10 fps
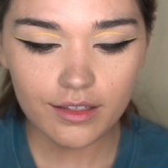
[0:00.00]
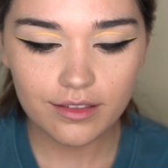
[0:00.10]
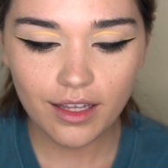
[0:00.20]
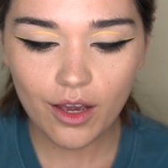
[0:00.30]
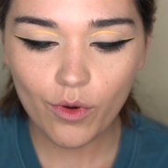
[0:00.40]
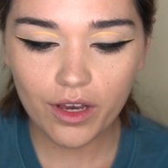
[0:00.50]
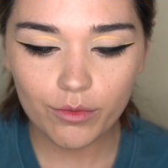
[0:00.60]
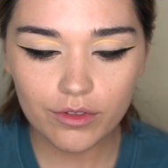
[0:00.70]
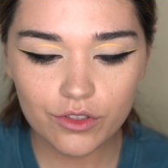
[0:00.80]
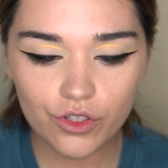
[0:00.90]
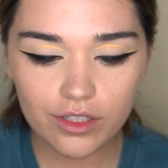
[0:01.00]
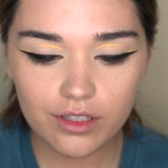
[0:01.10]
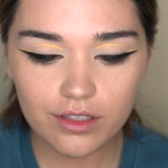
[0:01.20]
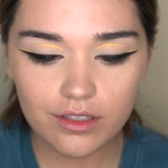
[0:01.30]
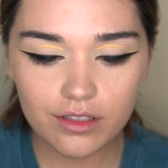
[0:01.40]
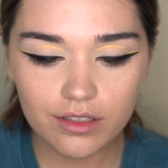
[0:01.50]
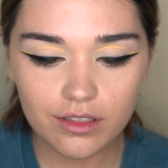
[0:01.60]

now I will just